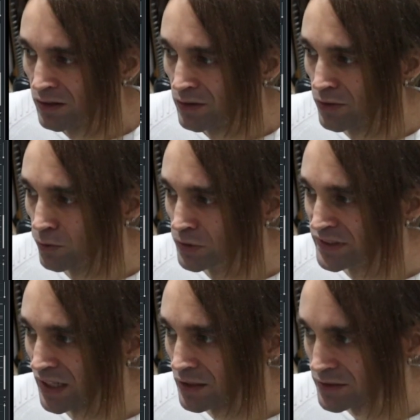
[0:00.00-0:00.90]

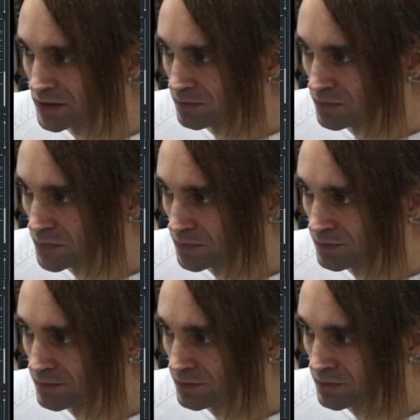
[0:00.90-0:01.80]
result
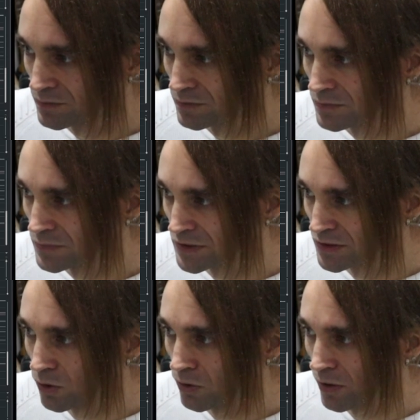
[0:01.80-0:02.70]
is
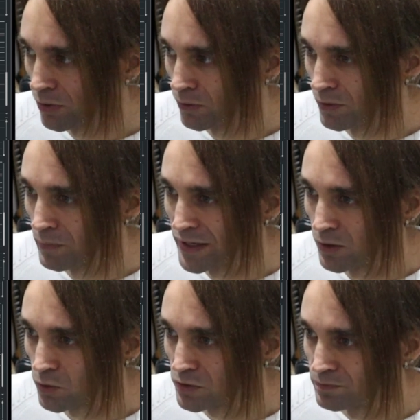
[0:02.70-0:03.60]
going through the main
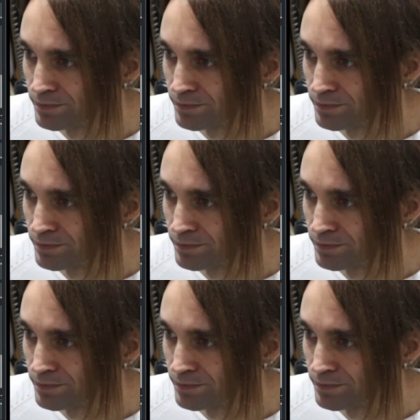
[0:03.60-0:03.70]
out.